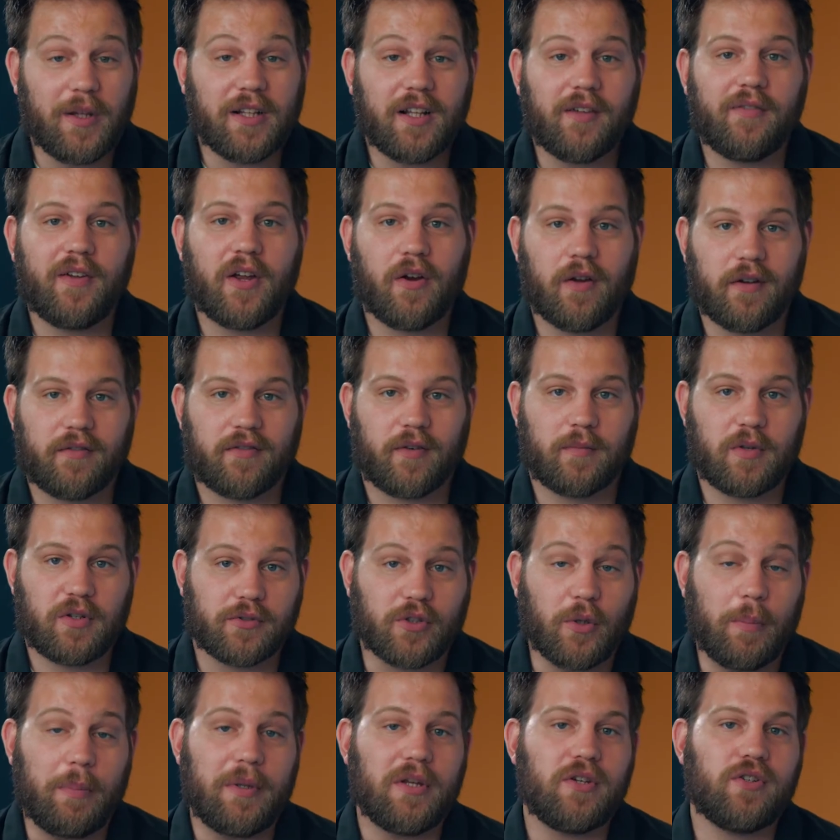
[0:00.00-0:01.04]
love hearing from you,
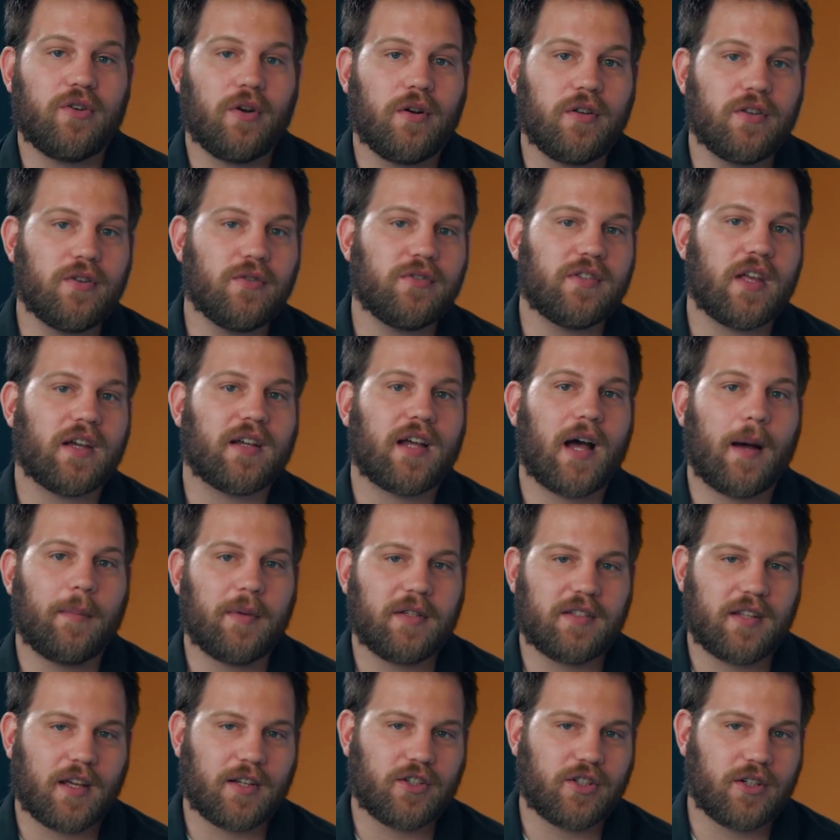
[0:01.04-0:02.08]
so be sure to use that
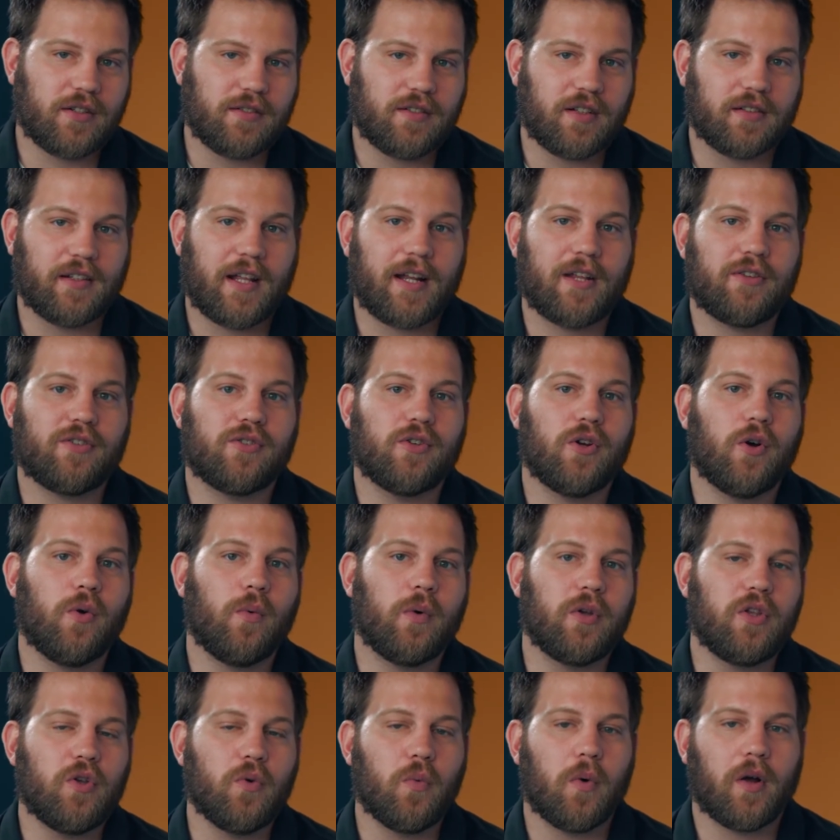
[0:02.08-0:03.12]
comment section to let us know
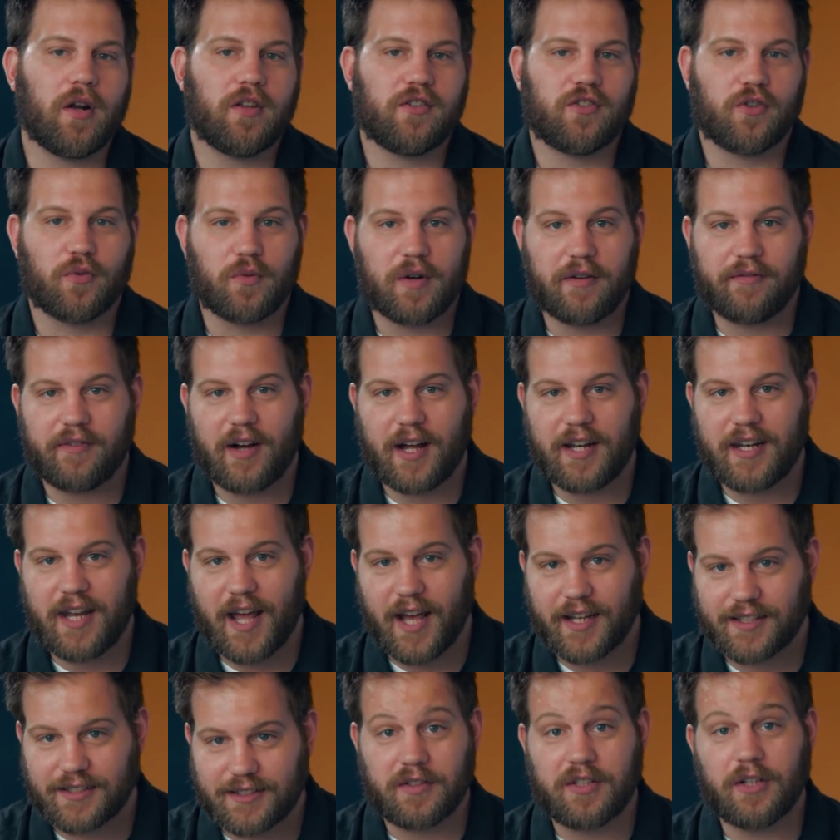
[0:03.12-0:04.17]
what you want us to riff on
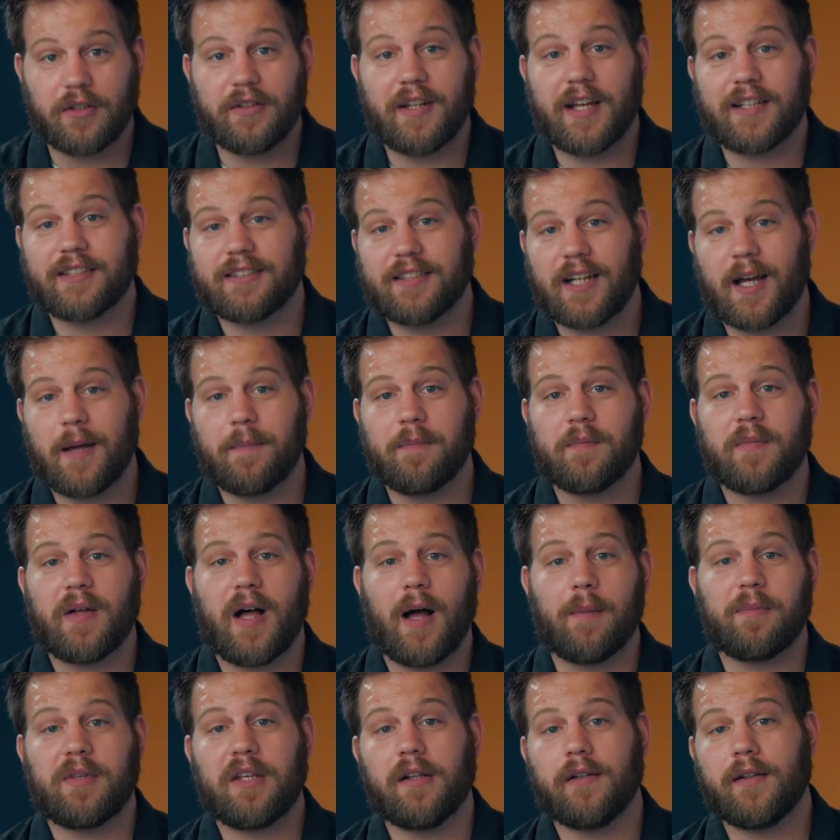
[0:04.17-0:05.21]
next. Till next time,
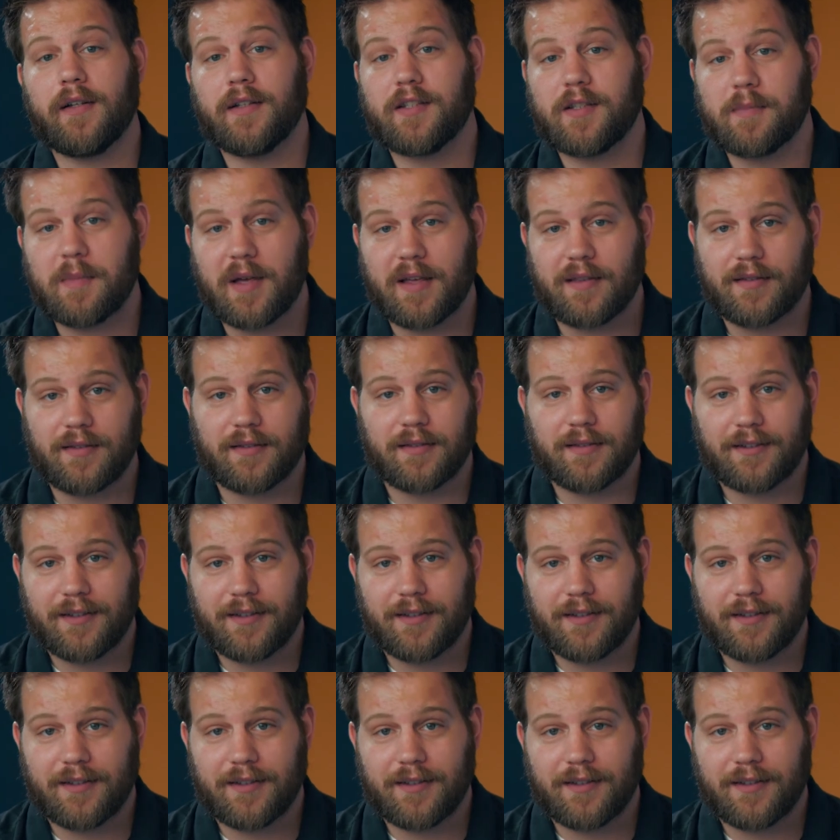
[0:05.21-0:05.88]
I'm Killian Smith.